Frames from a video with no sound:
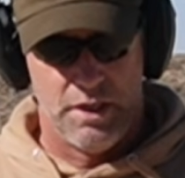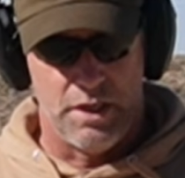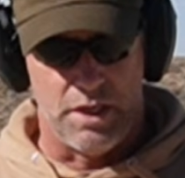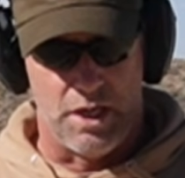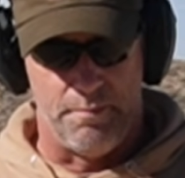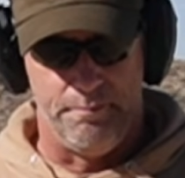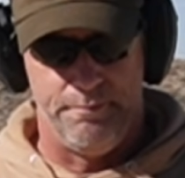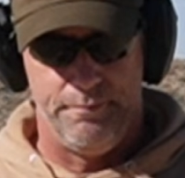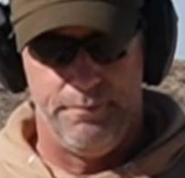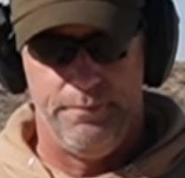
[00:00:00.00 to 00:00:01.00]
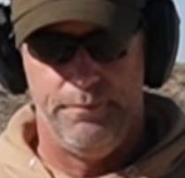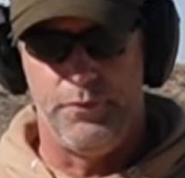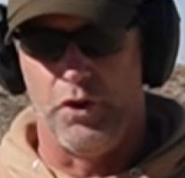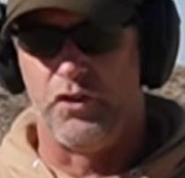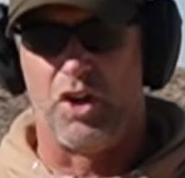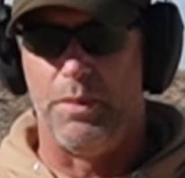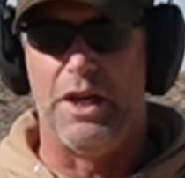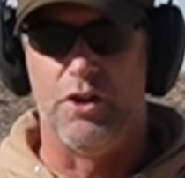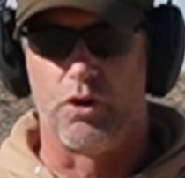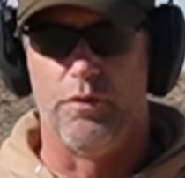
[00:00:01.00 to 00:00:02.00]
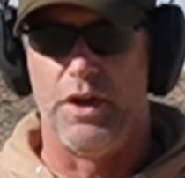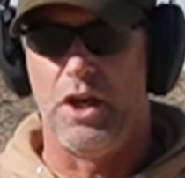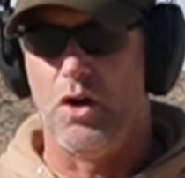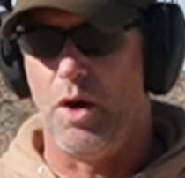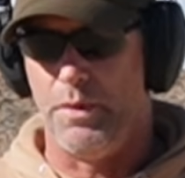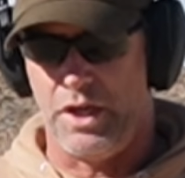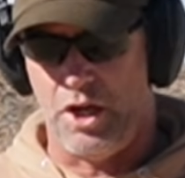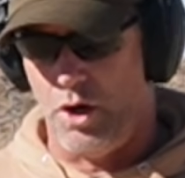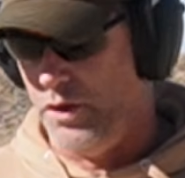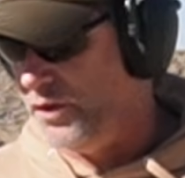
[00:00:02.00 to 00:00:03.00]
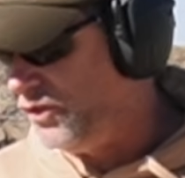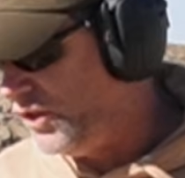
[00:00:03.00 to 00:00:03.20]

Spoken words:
So this is going to be an intro video. I'm going to carry this